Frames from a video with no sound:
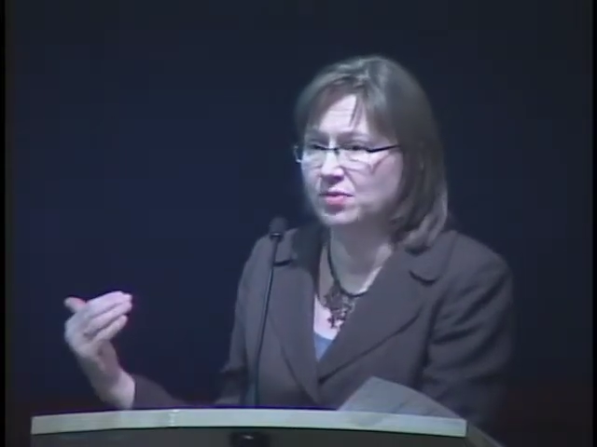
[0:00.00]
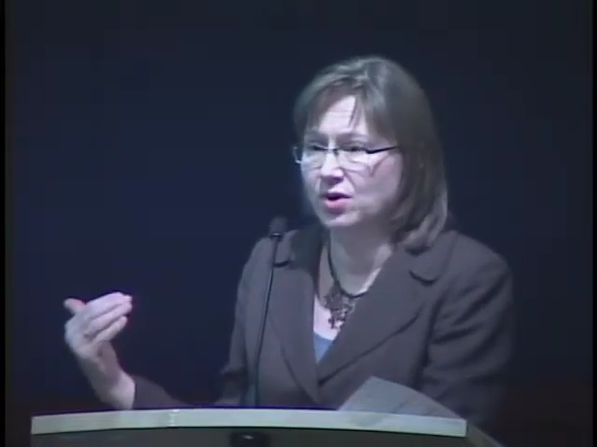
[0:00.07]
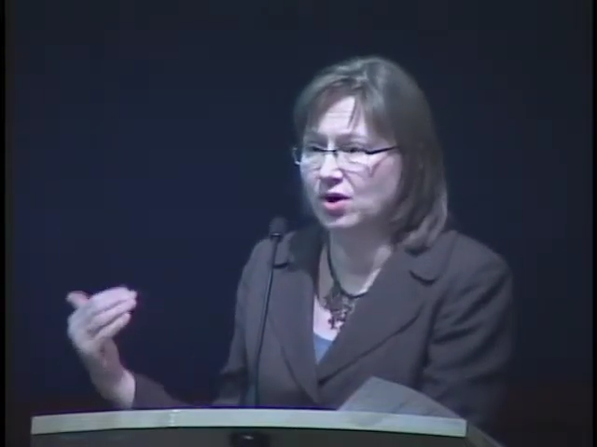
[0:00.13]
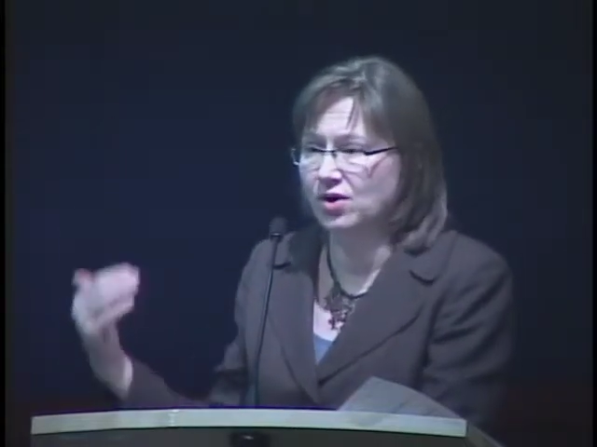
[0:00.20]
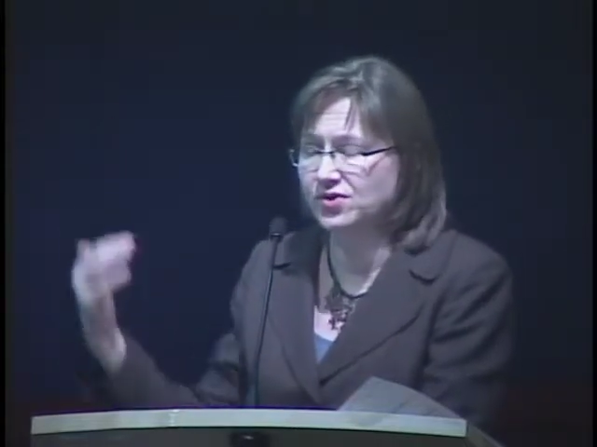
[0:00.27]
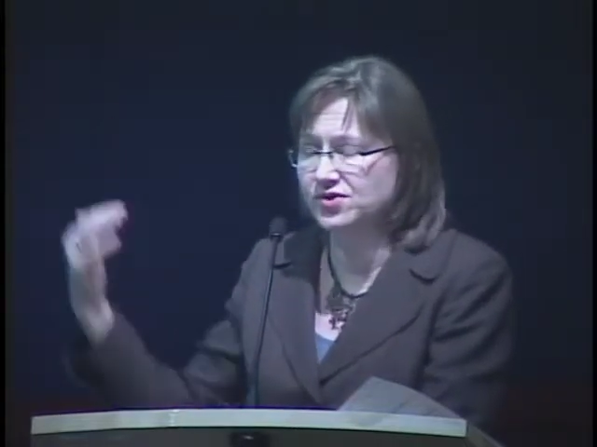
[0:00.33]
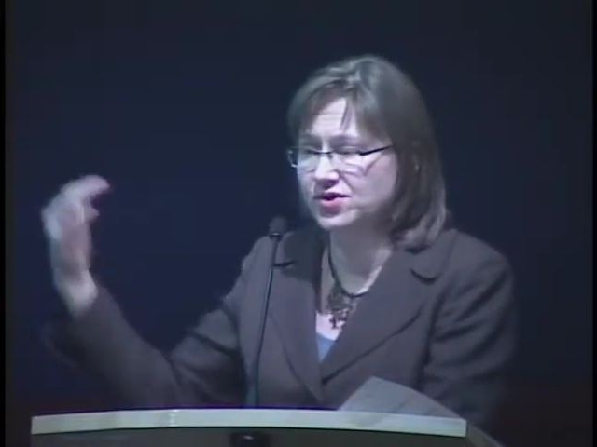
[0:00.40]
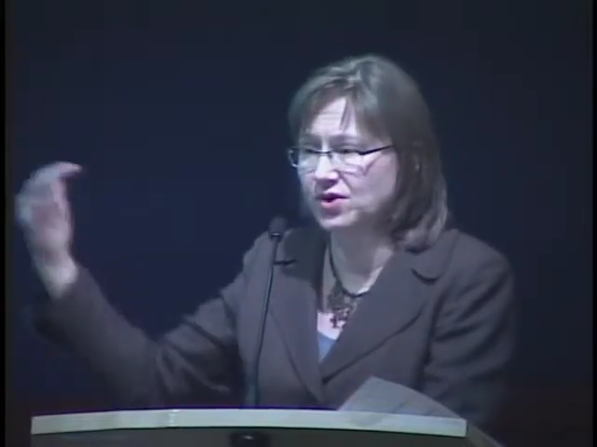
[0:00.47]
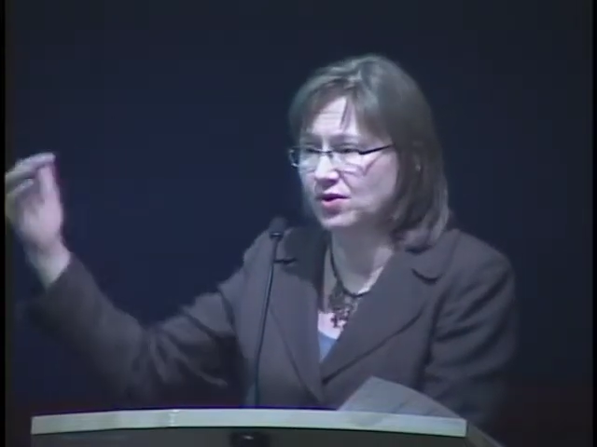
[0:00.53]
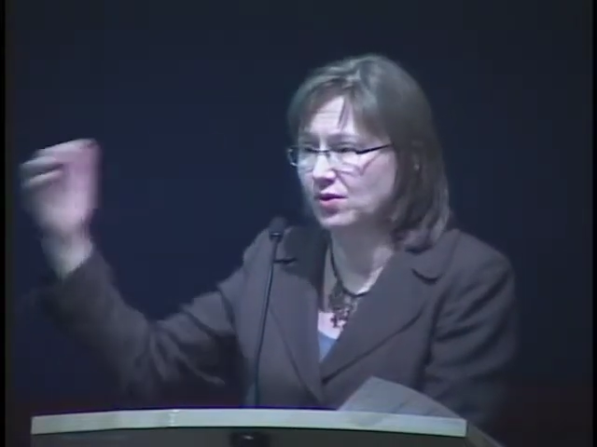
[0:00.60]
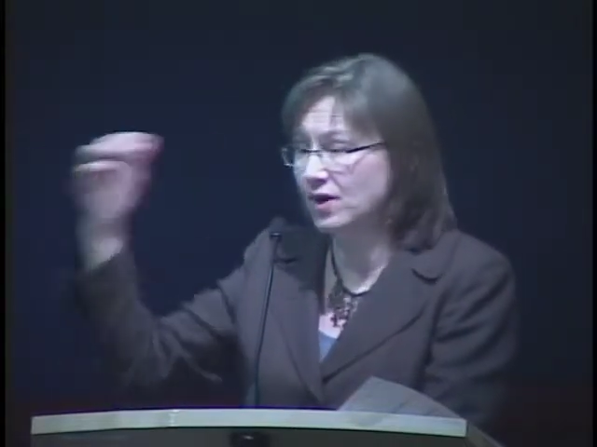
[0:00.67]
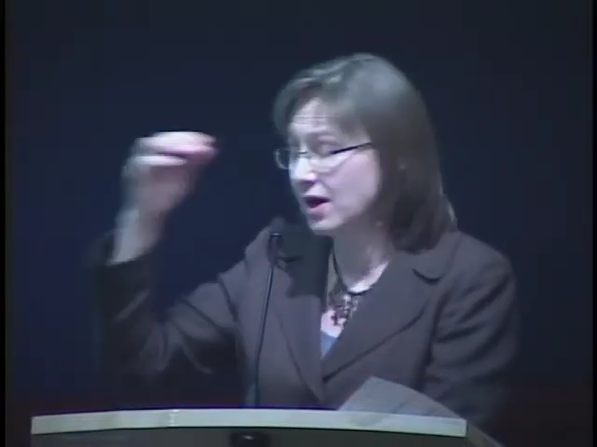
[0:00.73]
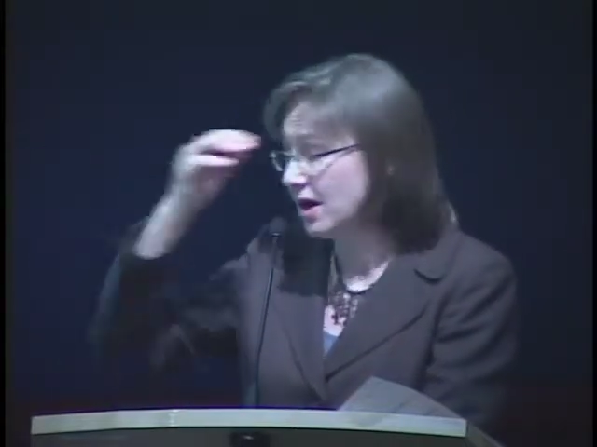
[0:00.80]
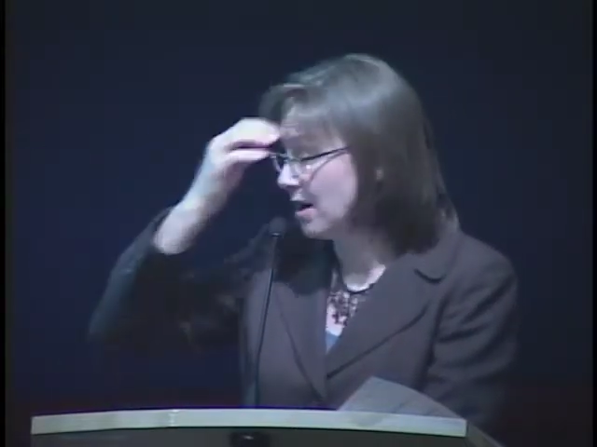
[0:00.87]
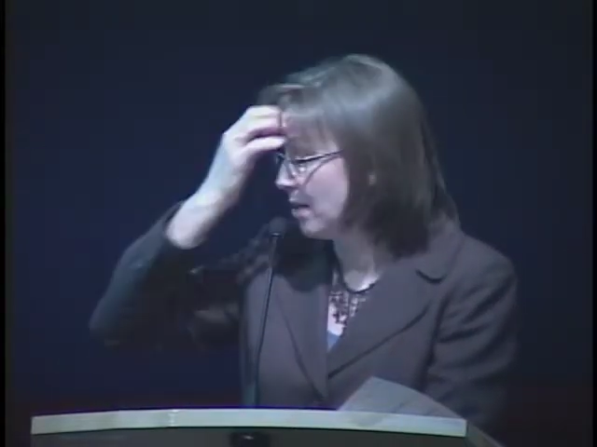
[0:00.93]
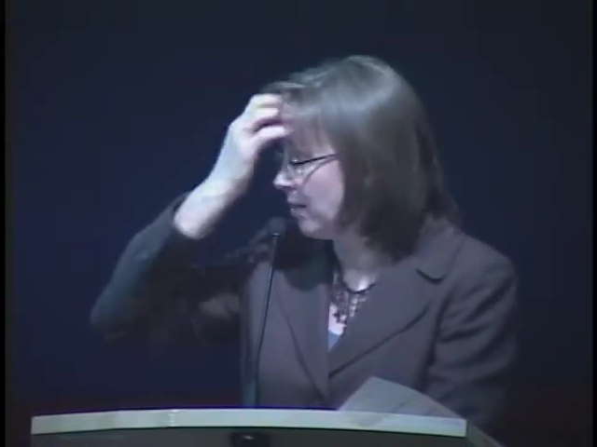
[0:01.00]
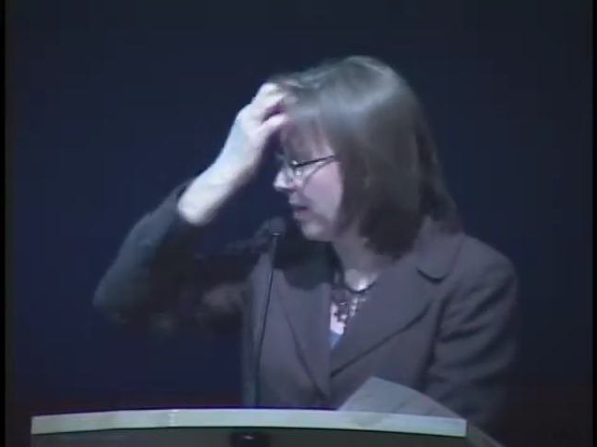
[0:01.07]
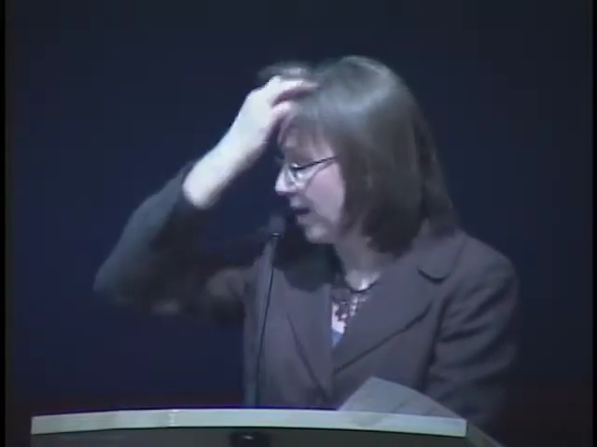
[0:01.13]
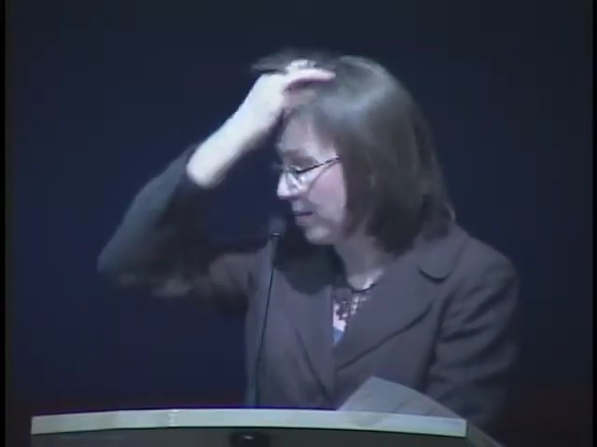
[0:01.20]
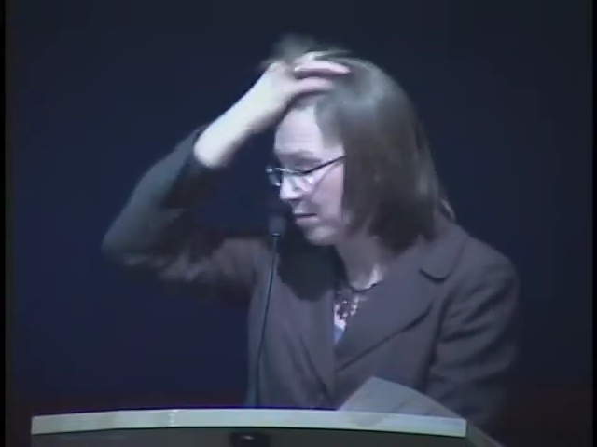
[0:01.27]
but also by